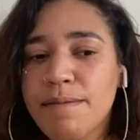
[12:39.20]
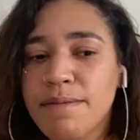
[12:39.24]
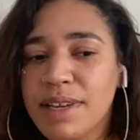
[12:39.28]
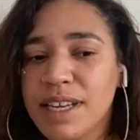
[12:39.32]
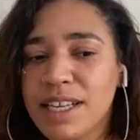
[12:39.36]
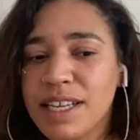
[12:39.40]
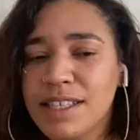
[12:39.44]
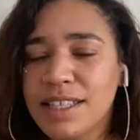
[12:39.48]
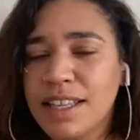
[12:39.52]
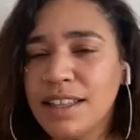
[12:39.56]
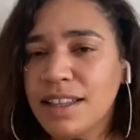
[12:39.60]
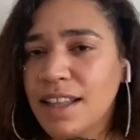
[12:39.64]

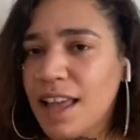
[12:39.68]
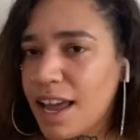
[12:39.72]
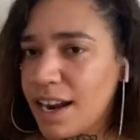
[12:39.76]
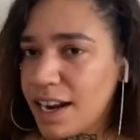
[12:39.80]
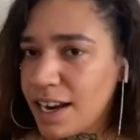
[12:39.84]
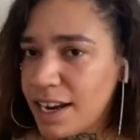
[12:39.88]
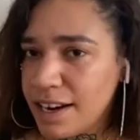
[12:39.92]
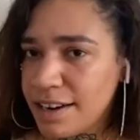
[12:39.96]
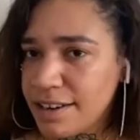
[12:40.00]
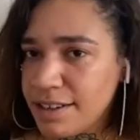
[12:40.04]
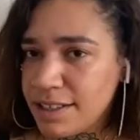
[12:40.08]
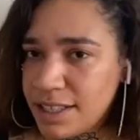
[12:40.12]
because a lot of
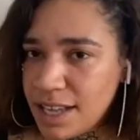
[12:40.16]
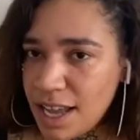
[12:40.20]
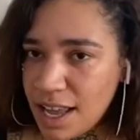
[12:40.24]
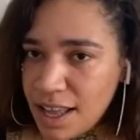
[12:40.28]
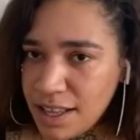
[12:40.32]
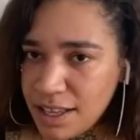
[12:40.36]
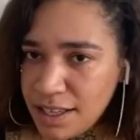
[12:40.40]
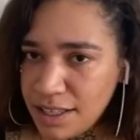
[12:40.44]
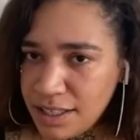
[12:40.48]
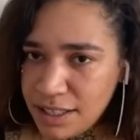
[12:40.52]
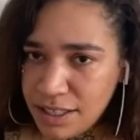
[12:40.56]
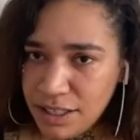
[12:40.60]

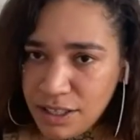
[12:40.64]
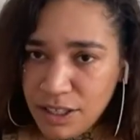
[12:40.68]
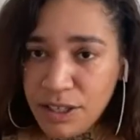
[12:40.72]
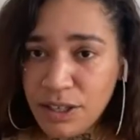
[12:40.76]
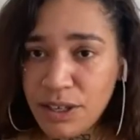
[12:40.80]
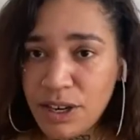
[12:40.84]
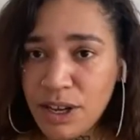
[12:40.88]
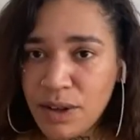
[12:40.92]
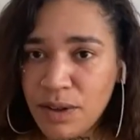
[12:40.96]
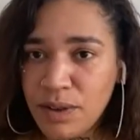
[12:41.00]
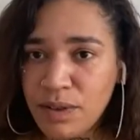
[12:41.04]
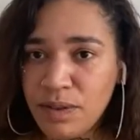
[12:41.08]
hairstylists, you
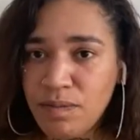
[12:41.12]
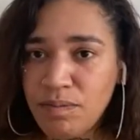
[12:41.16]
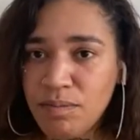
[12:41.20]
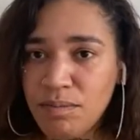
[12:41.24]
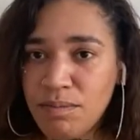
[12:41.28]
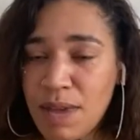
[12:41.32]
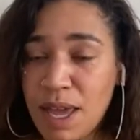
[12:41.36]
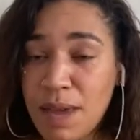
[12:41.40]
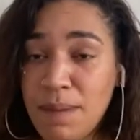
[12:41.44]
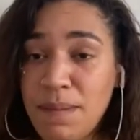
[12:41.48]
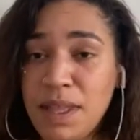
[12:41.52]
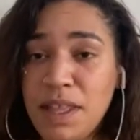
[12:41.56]
know,
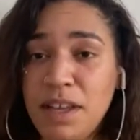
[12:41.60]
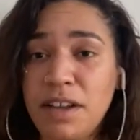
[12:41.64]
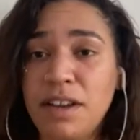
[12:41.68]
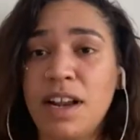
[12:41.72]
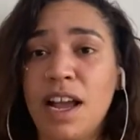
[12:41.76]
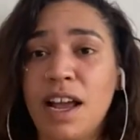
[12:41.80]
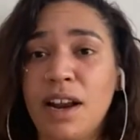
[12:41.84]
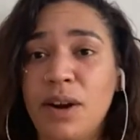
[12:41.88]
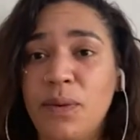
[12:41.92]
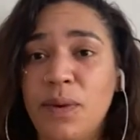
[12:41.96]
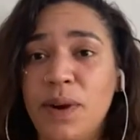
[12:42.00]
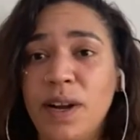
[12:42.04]
maybe they're
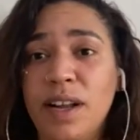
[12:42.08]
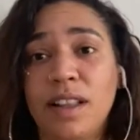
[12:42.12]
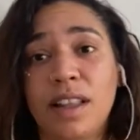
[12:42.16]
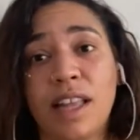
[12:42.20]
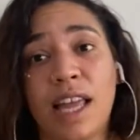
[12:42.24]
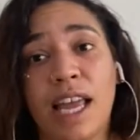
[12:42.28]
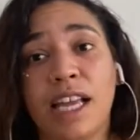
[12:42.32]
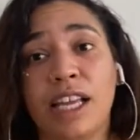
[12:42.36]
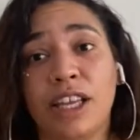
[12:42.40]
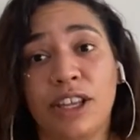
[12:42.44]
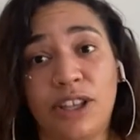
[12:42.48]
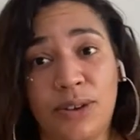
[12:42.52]
not aware.
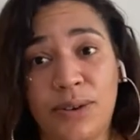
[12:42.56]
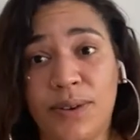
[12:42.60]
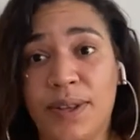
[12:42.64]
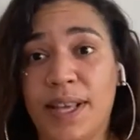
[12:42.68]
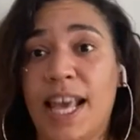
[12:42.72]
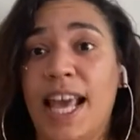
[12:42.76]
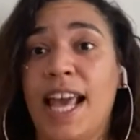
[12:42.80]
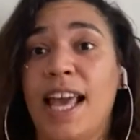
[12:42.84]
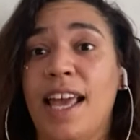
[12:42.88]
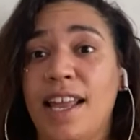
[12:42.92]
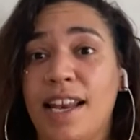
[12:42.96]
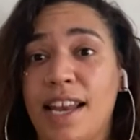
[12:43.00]
Like you
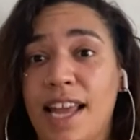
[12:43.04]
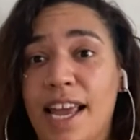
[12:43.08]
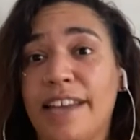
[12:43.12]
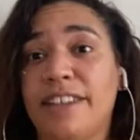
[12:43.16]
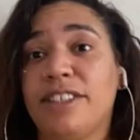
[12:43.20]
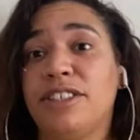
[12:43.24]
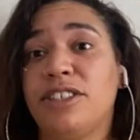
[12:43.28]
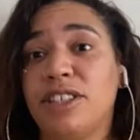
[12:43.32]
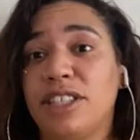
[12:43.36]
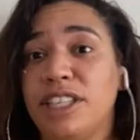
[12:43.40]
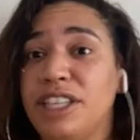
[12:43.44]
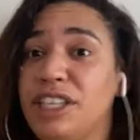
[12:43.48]
can
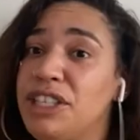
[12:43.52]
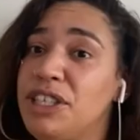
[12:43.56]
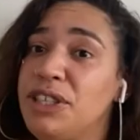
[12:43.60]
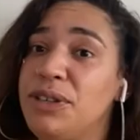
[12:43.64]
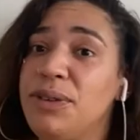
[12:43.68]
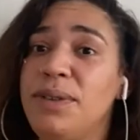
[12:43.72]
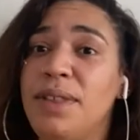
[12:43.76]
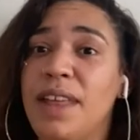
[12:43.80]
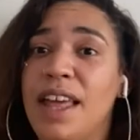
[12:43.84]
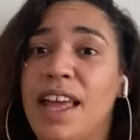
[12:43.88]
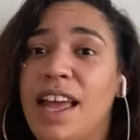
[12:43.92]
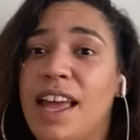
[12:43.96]
actually
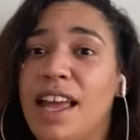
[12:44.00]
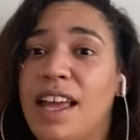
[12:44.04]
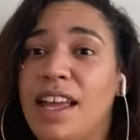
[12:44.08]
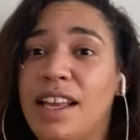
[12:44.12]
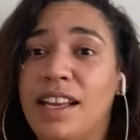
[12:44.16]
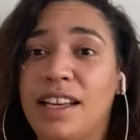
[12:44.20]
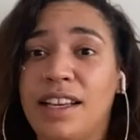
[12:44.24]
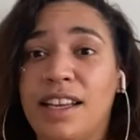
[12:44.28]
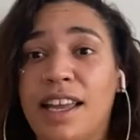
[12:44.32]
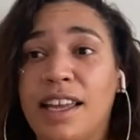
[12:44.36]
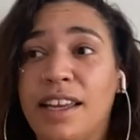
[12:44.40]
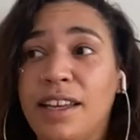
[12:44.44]
do that.
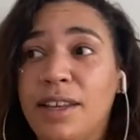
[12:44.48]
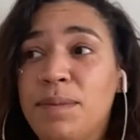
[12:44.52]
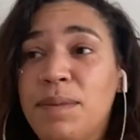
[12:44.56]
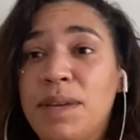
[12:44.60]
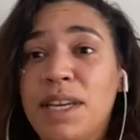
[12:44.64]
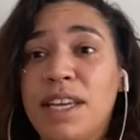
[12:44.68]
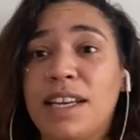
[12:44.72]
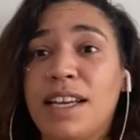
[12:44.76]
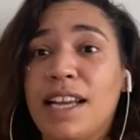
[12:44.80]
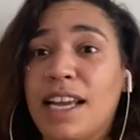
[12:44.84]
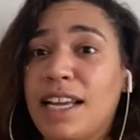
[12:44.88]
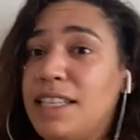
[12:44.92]
That could be
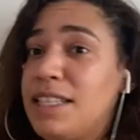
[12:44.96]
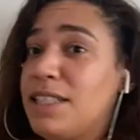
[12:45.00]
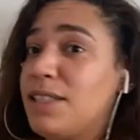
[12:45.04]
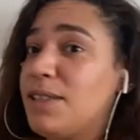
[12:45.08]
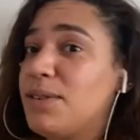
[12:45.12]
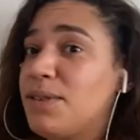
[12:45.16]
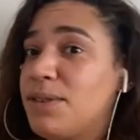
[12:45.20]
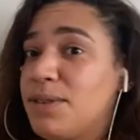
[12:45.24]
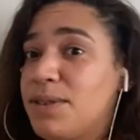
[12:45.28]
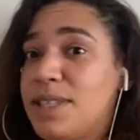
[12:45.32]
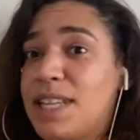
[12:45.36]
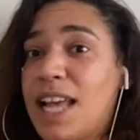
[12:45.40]
a nice
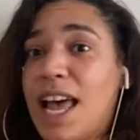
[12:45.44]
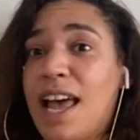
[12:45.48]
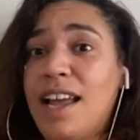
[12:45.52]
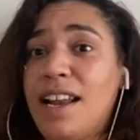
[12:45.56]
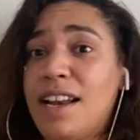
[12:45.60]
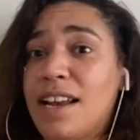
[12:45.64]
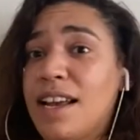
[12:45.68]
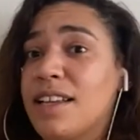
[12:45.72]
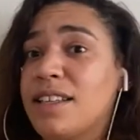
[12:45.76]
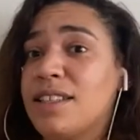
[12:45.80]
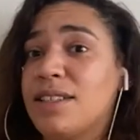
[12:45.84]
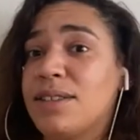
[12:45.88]
little side
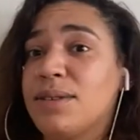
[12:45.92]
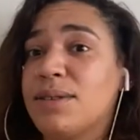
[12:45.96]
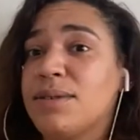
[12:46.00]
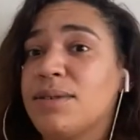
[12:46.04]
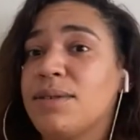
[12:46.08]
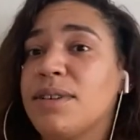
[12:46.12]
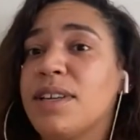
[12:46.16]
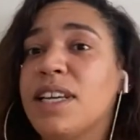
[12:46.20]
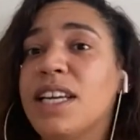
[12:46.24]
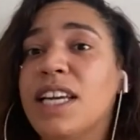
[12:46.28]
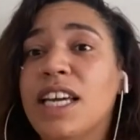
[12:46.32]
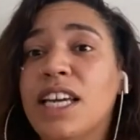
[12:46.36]

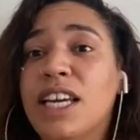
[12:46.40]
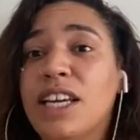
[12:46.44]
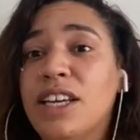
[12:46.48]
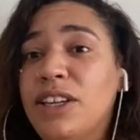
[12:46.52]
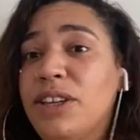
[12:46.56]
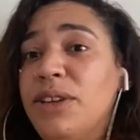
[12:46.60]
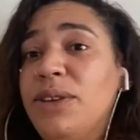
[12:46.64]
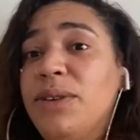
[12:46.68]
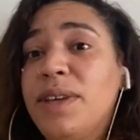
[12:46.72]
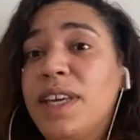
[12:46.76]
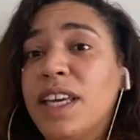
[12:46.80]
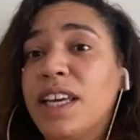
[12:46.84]
hustle. Mm-hmm.
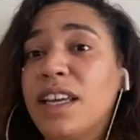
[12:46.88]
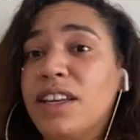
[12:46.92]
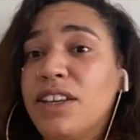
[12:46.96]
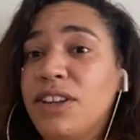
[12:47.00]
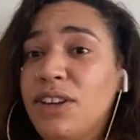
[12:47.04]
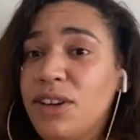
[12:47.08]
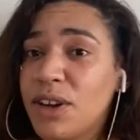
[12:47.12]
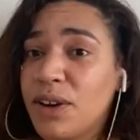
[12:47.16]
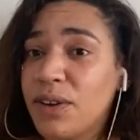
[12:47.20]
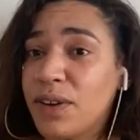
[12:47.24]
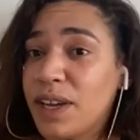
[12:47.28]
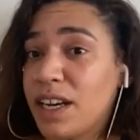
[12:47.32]
You can,
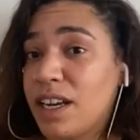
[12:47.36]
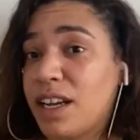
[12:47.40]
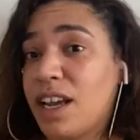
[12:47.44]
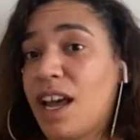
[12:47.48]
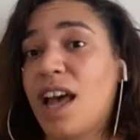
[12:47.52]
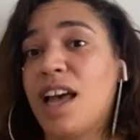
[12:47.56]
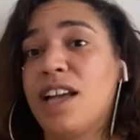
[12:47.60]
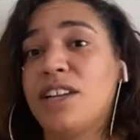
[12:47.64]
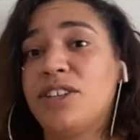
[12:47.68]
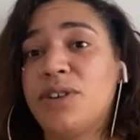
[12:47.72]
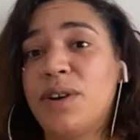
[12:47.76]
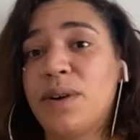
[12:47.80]
you know, get a
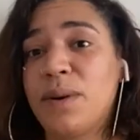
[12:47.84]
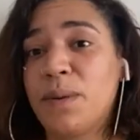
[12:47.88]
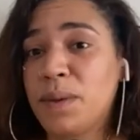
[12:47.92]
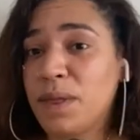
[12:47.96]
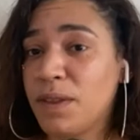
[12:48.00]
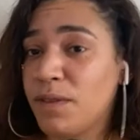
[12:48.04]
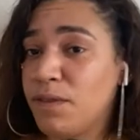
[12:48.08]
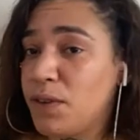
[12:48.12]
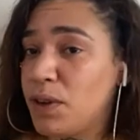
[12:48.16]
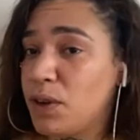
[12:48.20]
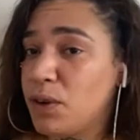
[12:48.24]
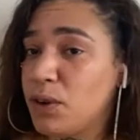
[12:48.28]
contract with
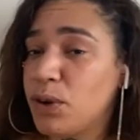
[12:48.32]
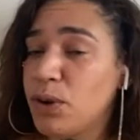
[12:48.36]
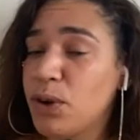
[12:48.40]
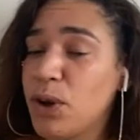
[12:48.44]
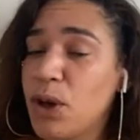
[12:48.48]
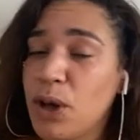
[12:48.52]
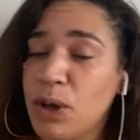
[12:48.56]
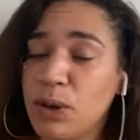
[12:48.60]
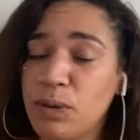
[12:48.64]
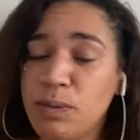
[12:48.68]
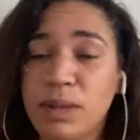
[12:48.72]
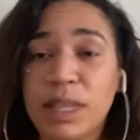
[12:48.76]
a funeral
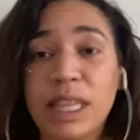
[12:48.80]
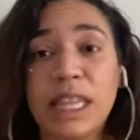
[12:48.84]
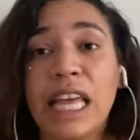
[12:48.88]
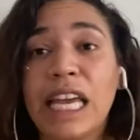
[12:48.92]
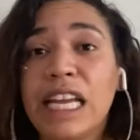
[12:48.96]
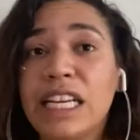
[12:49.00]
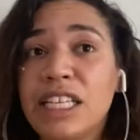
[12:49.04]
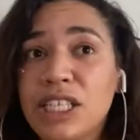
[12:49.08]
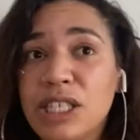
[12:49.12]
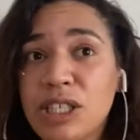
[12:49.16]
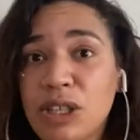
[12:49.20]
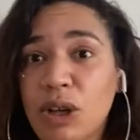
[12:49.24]
home.
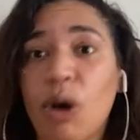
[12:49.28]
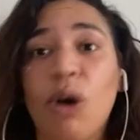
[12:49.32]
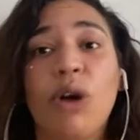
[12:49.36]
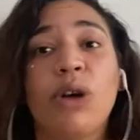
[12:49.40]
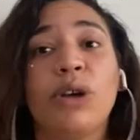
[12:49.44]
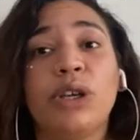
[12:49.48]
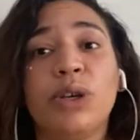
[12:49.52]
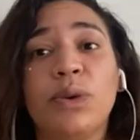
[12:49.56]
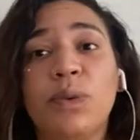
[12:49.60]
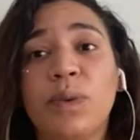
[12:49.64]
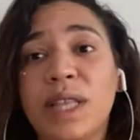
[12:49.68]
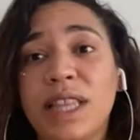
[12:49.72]
They just
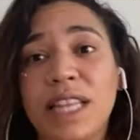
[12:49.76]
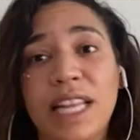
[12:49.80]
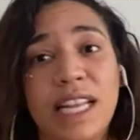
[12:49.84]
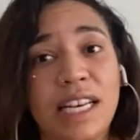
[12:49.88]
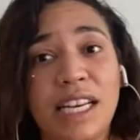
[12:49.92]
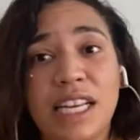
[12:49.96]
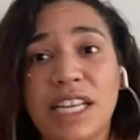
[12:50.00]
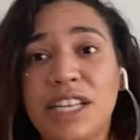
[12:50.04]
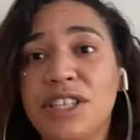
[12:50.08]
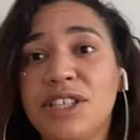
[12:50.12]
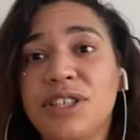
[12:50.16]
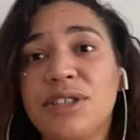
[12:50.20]
call you when they
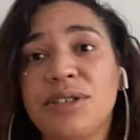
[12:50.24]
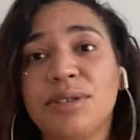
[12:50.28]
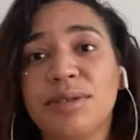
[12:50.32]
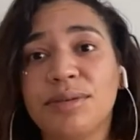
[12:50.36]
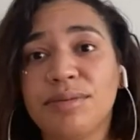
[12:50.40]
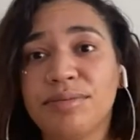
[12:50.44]
need you.